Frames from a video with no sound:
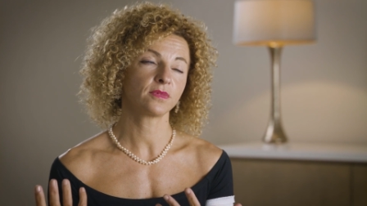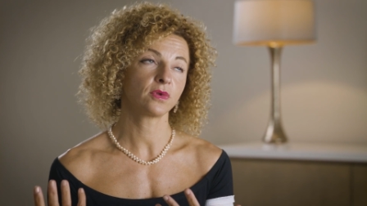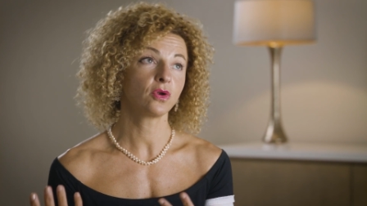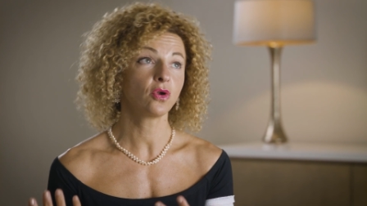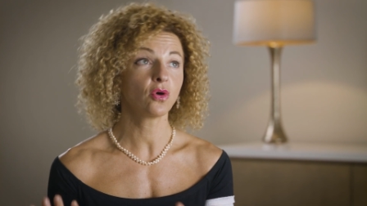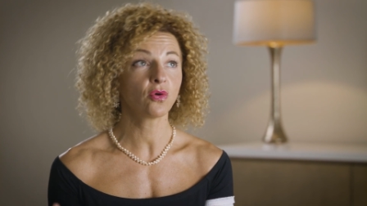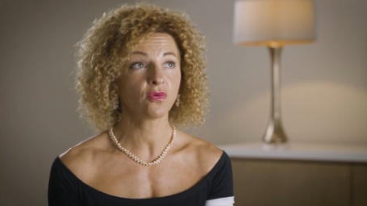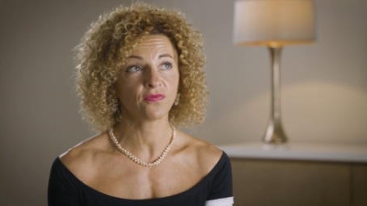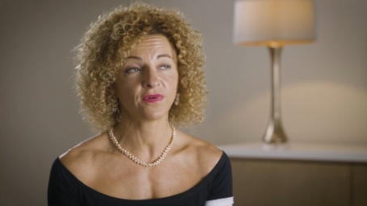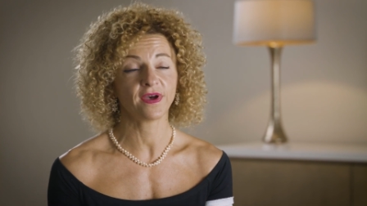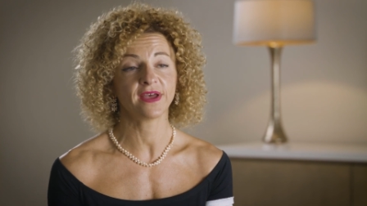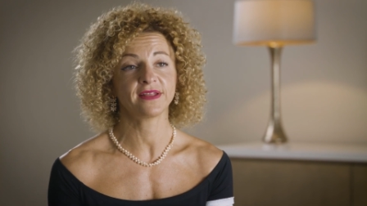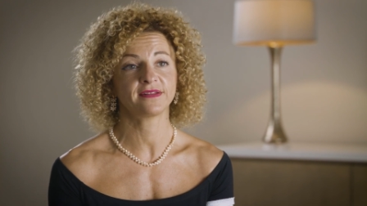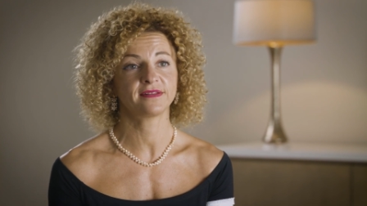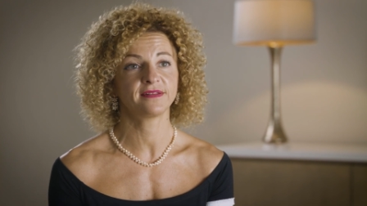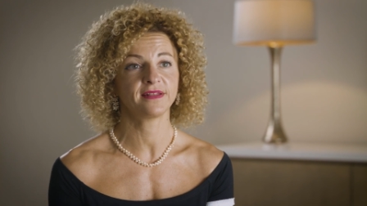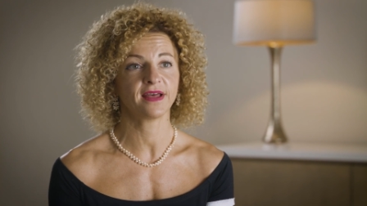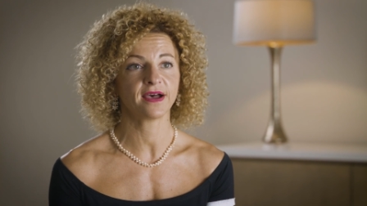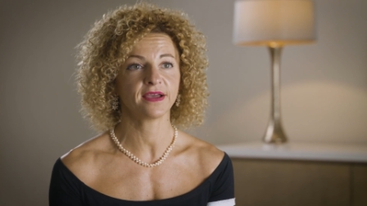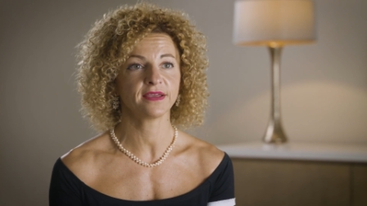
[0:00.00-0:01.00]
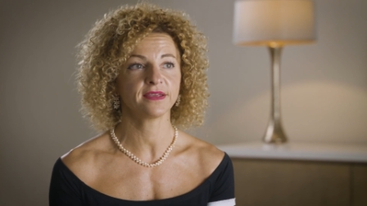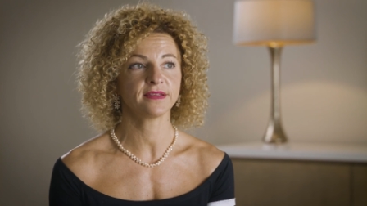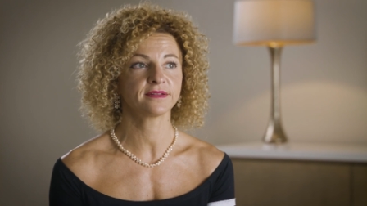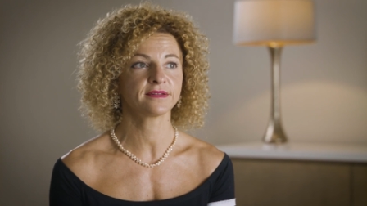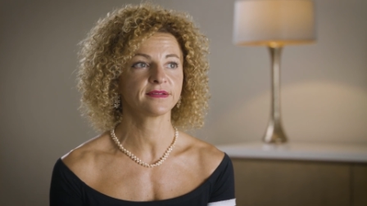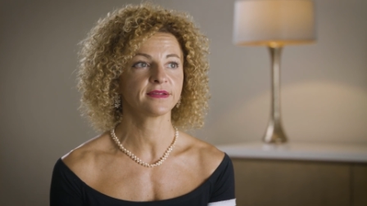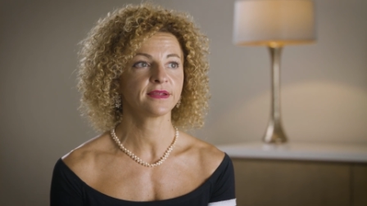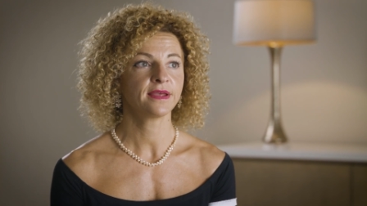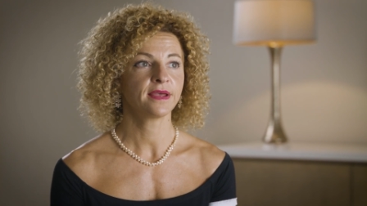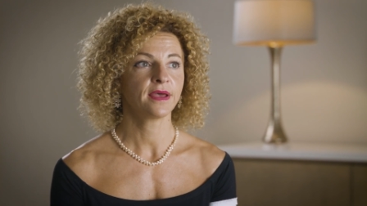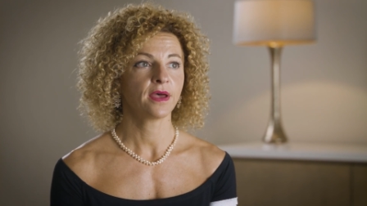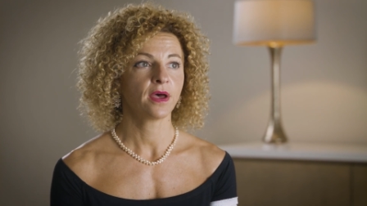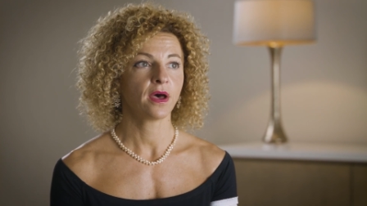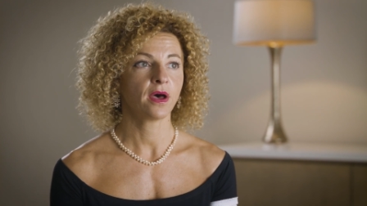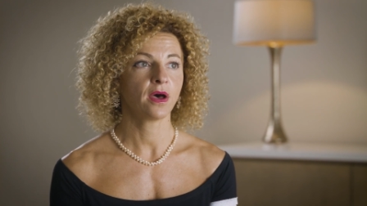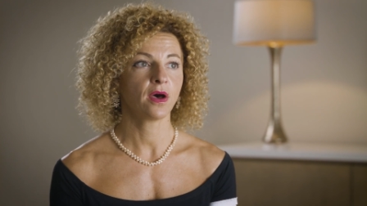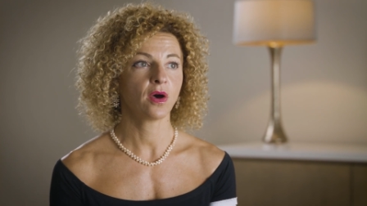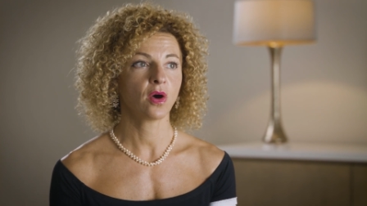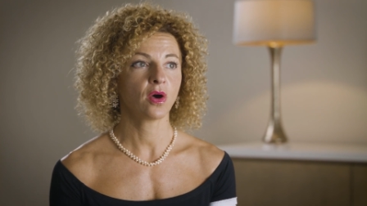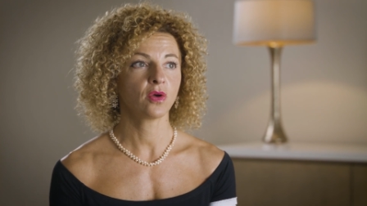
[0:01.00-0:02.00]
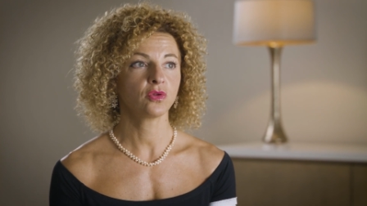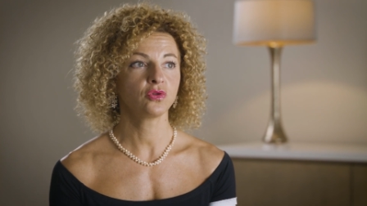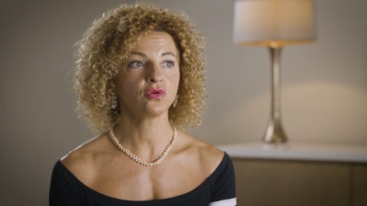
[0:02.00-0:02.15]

low fat diet. Uh,